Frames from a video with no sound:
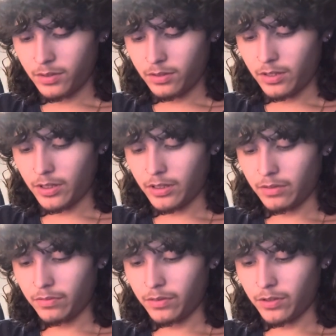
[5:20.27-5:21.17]
negative
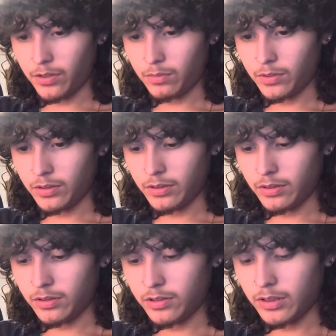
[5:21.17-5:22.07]
31
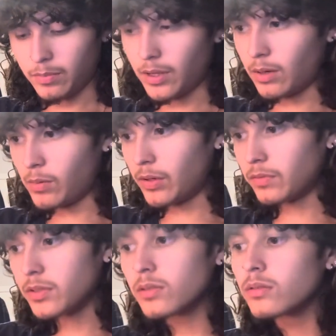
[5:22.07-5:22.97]
to the power
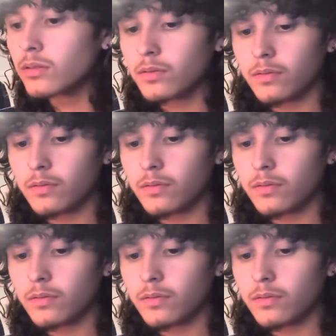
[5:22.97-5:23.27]
of 2